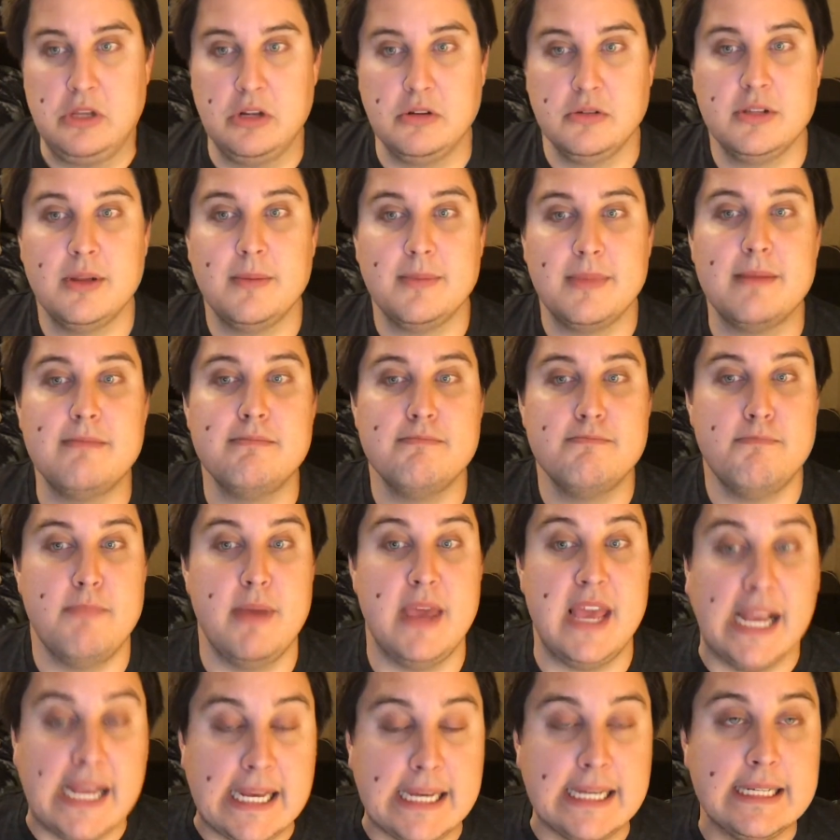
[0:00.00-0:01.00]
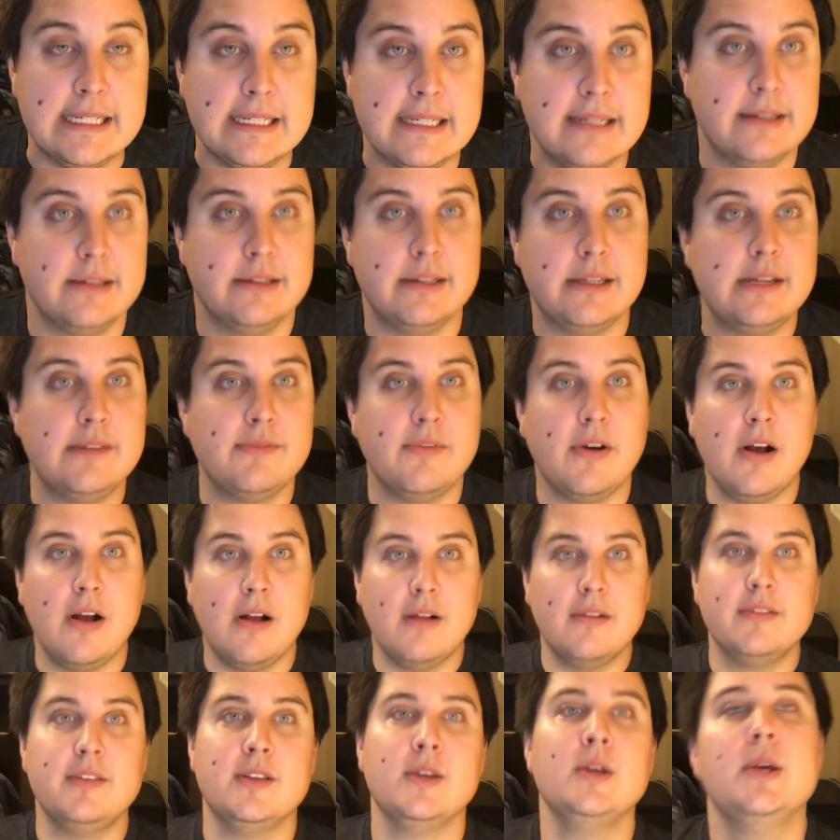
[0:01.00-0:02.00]
something big
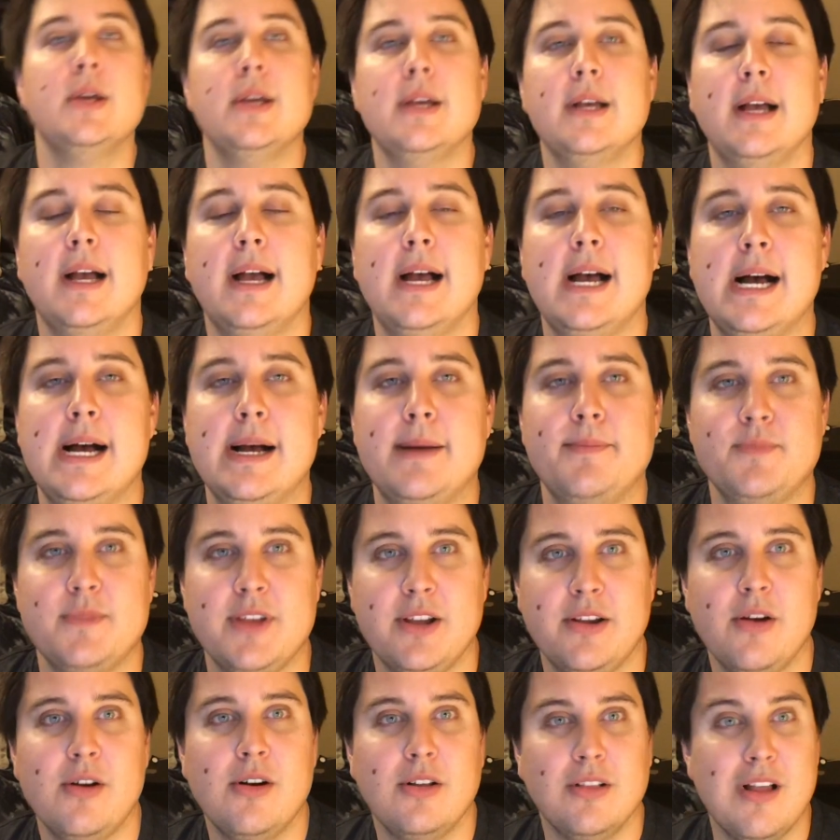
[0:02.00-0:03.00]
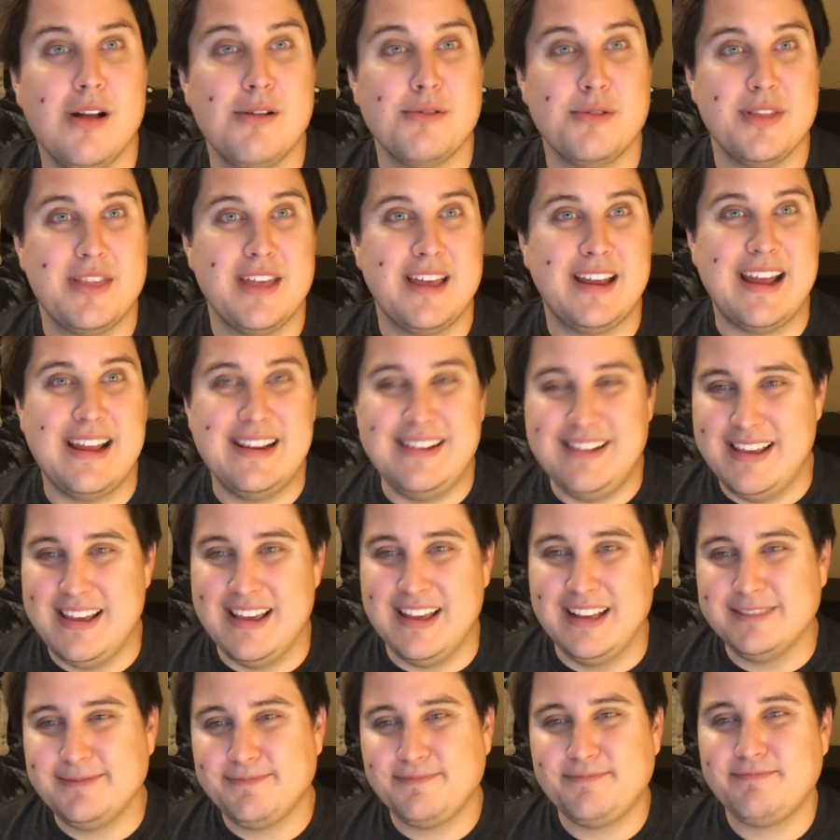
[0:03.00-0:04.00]
involved to go along with that idea.